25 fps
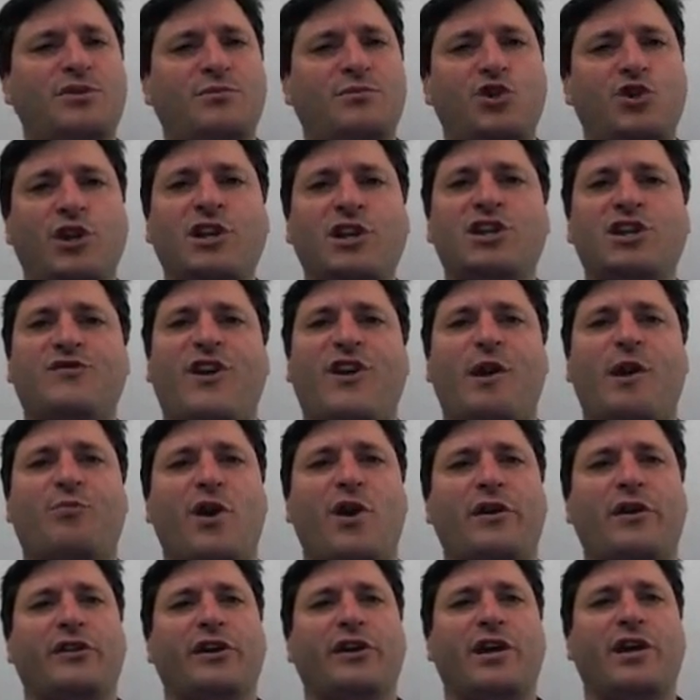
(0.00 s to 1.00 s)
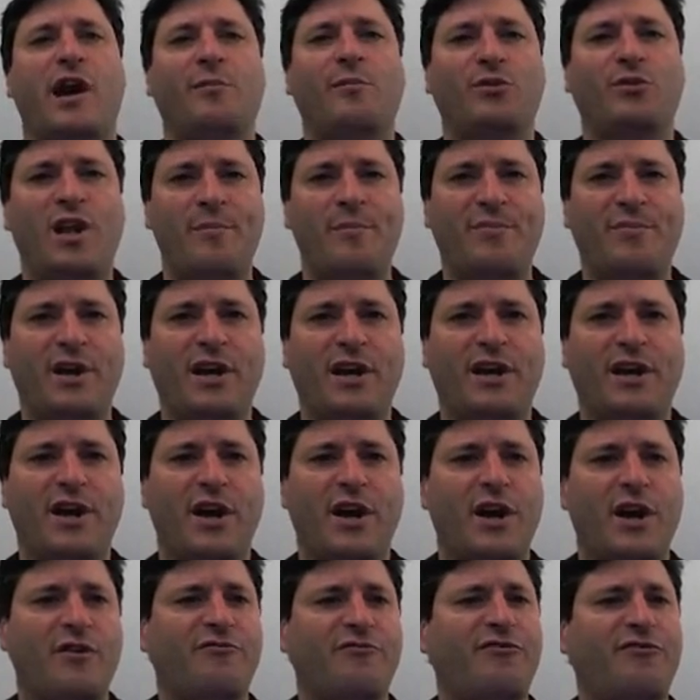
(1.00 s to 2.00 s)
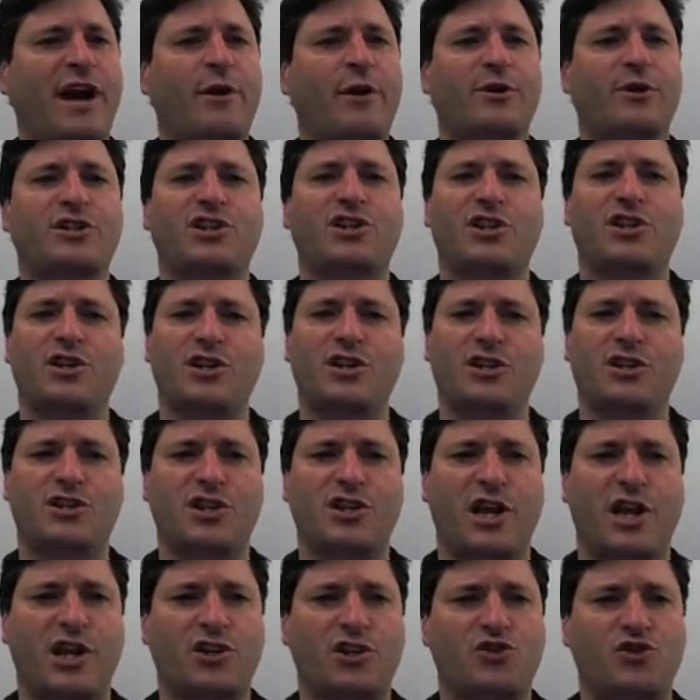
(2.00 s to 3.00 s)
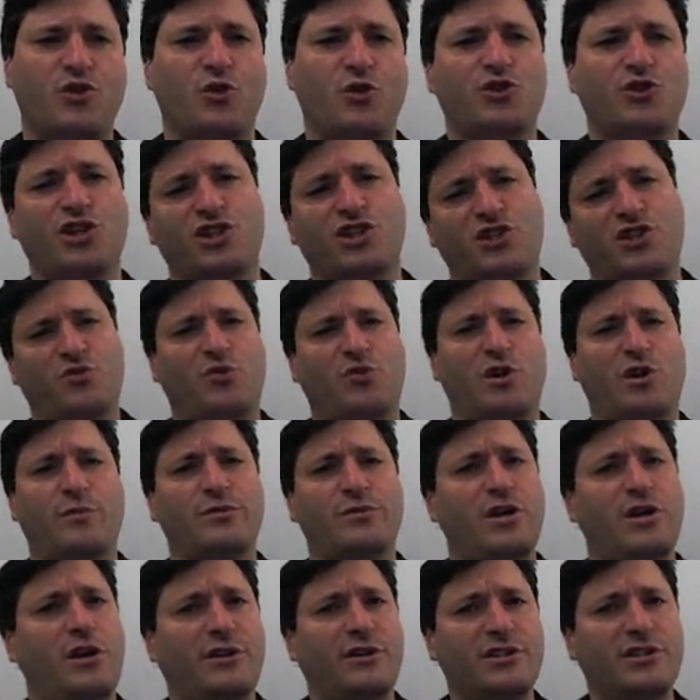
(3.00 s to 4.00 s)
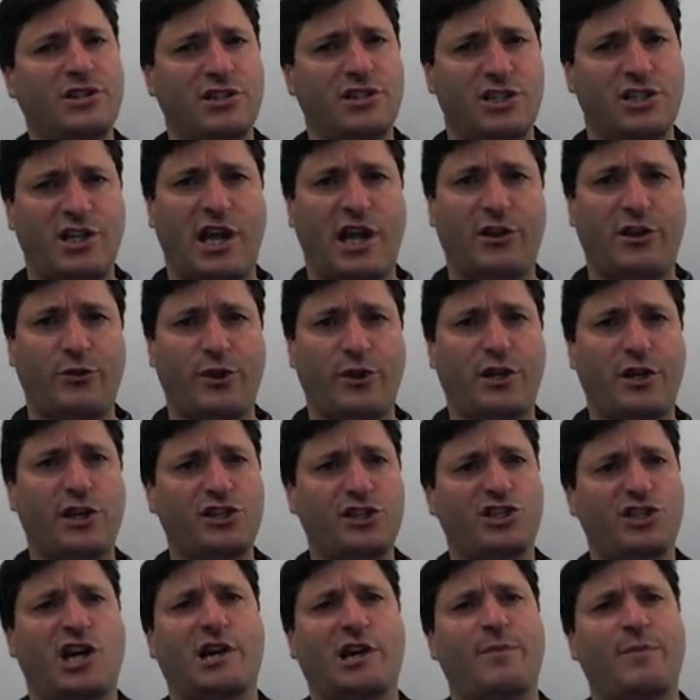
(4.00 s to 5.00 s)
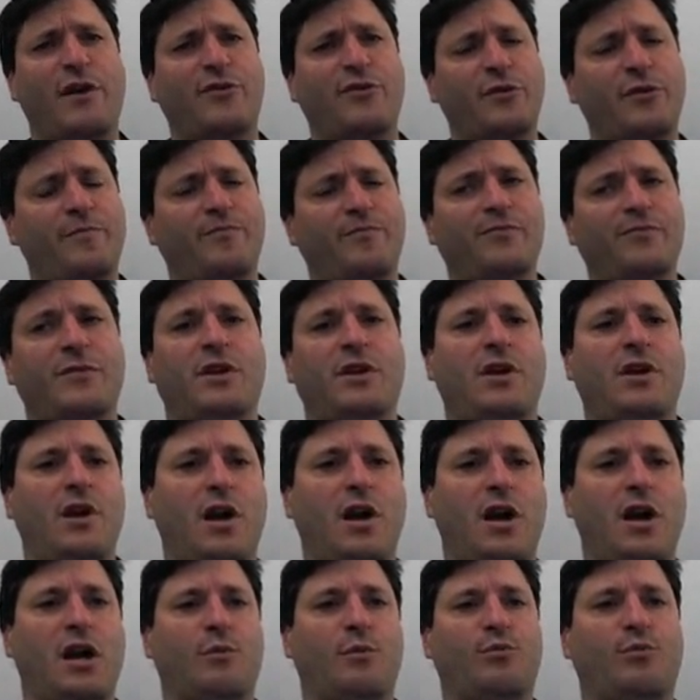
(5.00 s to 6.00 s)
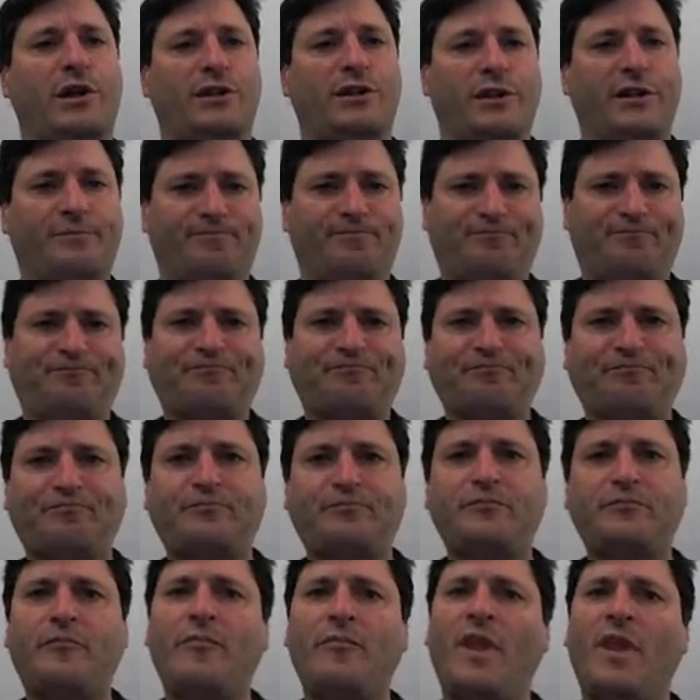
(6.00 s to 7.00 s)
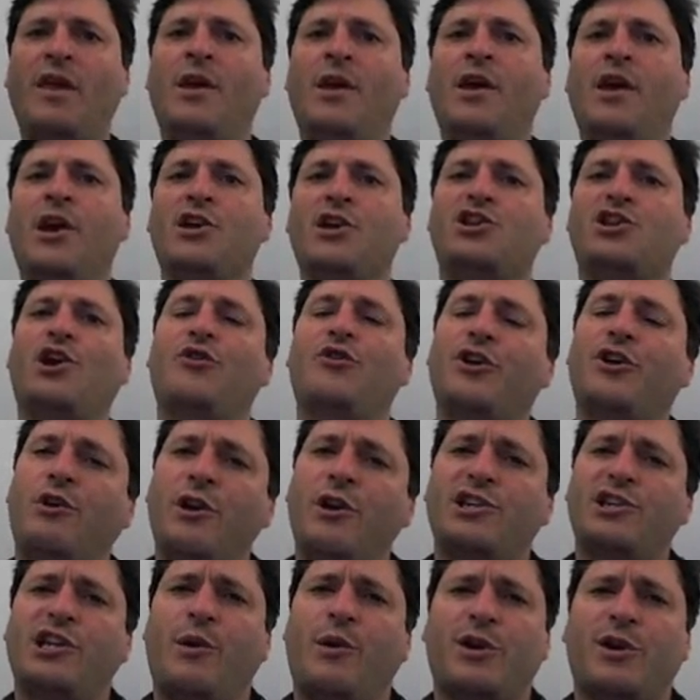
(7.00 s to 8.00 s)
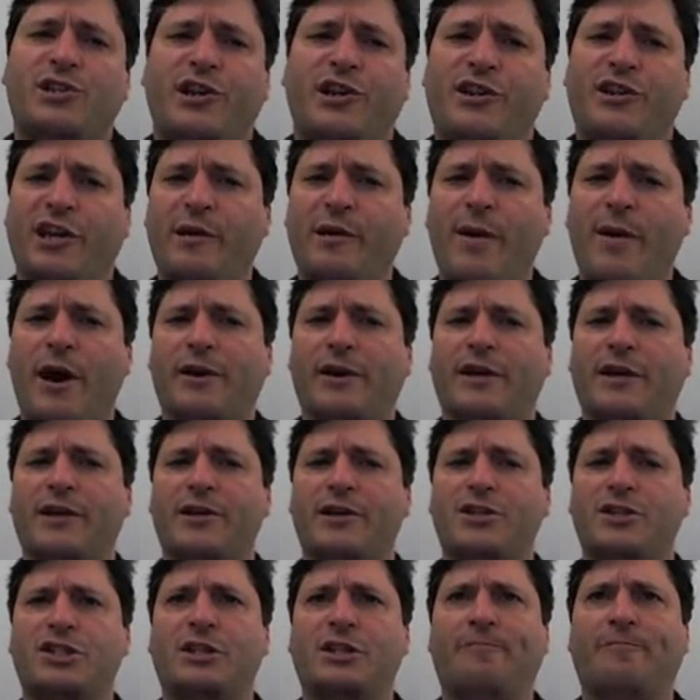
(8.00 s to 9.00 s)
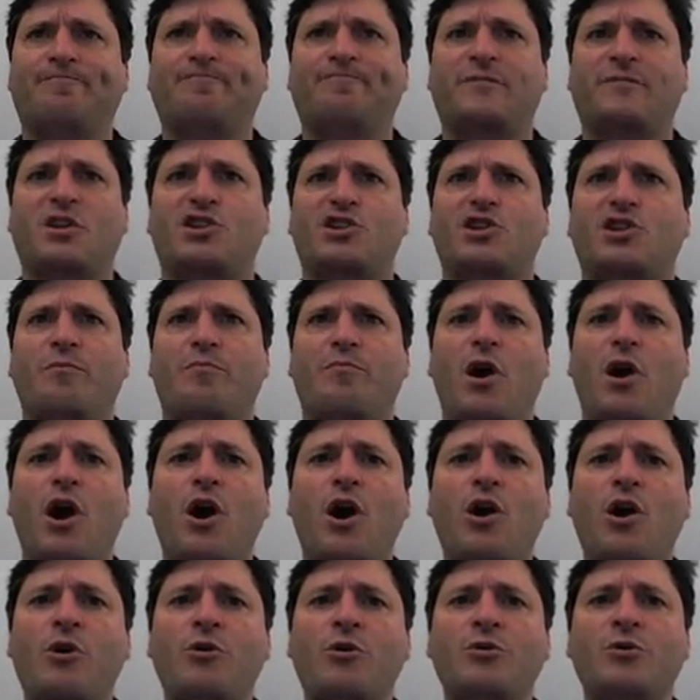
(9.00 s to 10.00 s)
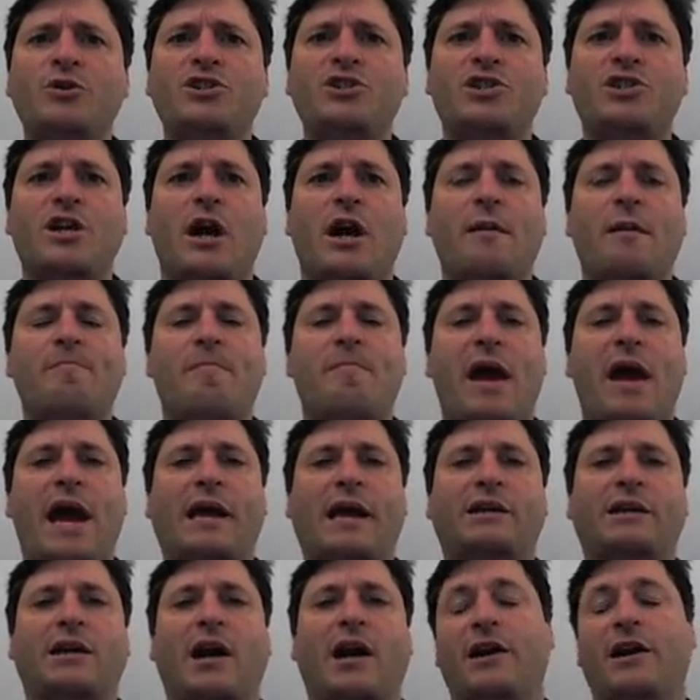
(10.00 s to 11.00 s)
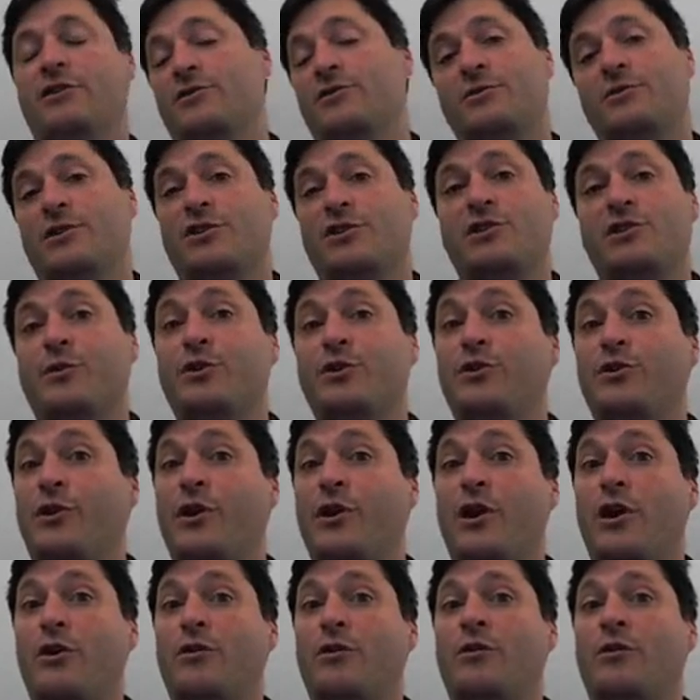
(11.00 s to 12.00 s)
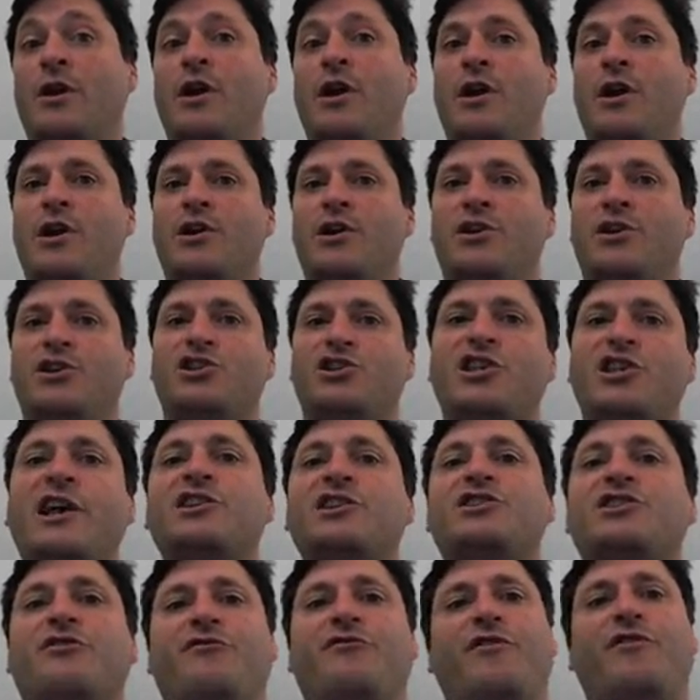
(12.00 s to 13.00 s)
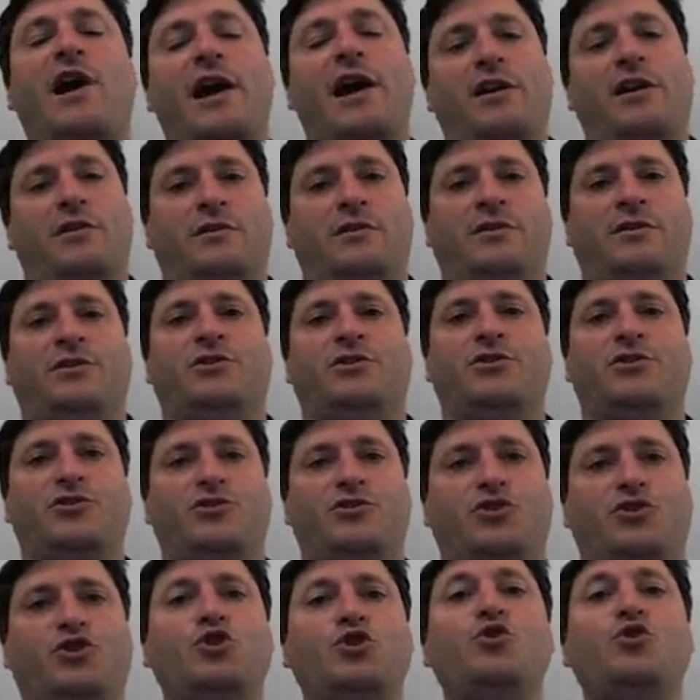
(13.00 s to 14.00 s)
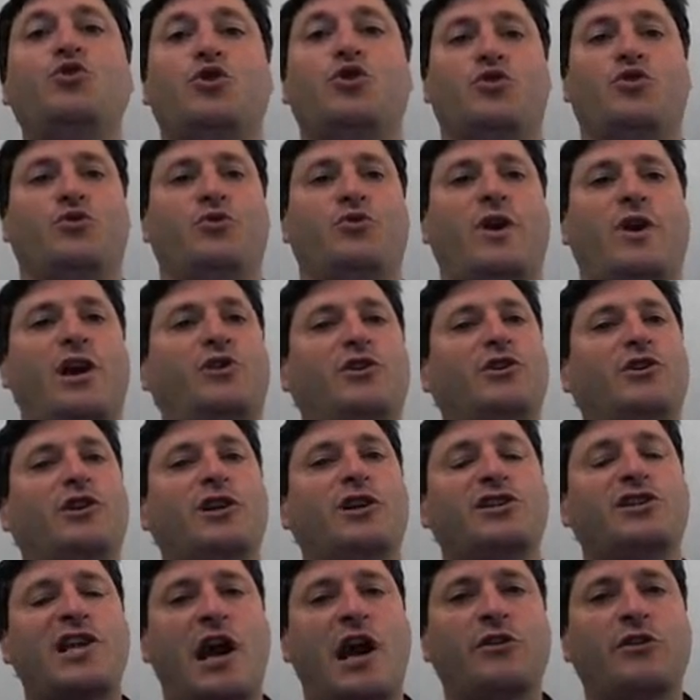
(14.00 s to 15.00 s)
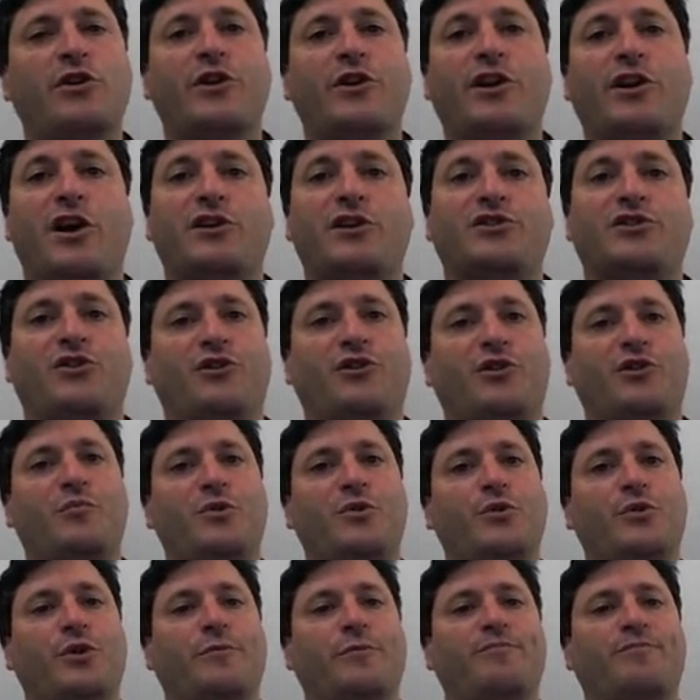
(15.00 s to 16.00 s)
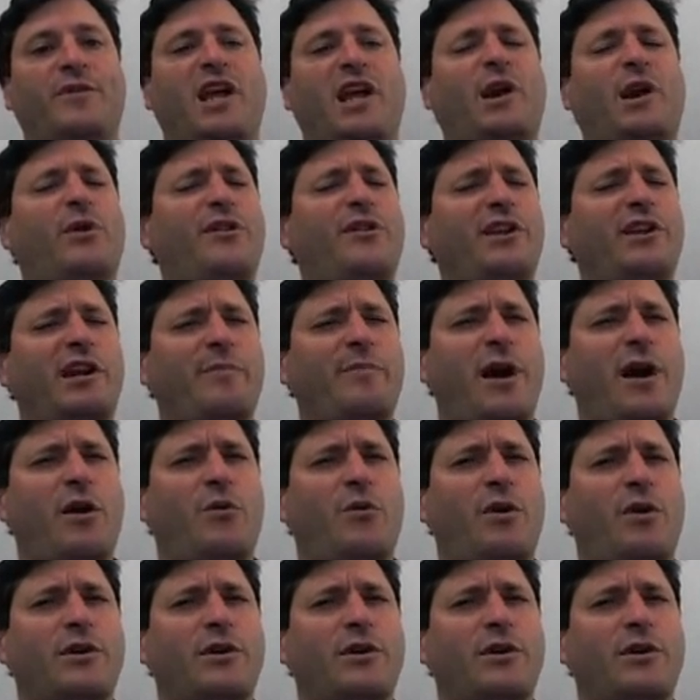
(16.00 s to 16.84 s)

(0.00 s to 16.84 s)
treating this very broadly. I'm lumping viruses and Trojans and worms all into this category, and I'll just talk about them broadly. So the question I want you to think about is, suppose a bad guy, or someone you don't know, sends a file to you, and you're going to download it onto your computer. And I want to think about,